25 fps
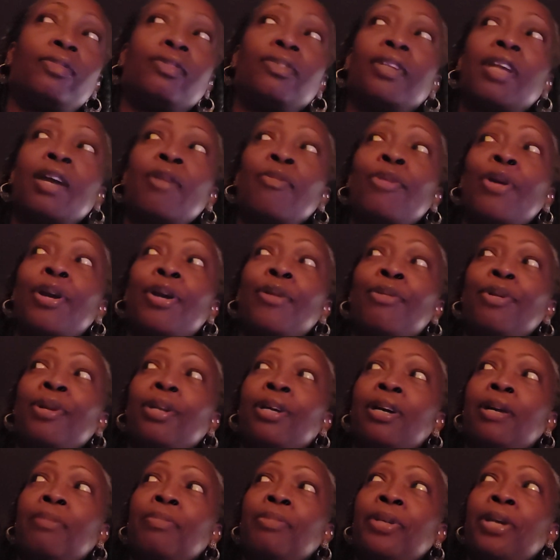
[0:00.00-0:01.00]
That rain's really
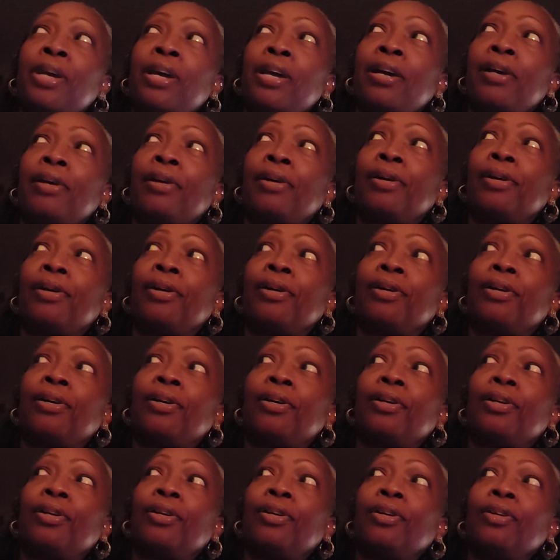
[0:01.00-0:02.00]
coming down.
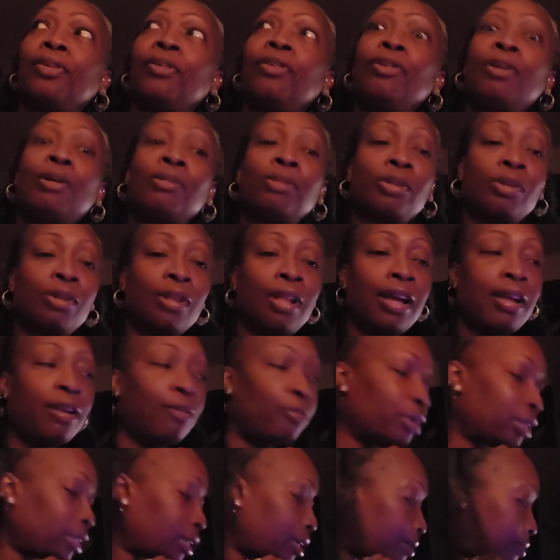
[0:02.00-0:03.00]
Ooh, I'm so
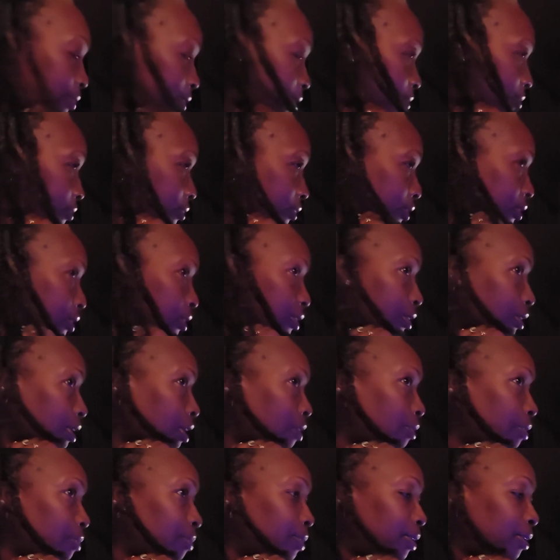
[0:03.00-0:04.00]
glad. What time was it? I
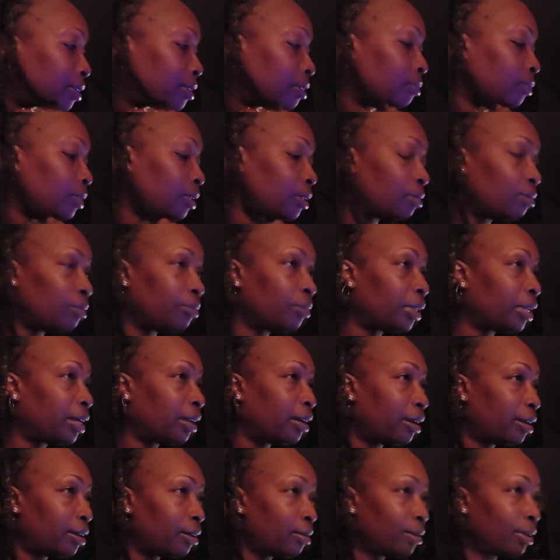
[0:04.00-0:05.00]
would have been home though.
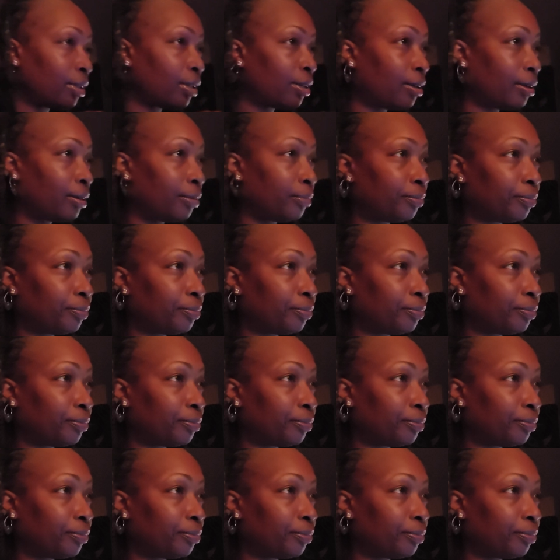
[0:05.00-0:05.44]
Right now, look at that.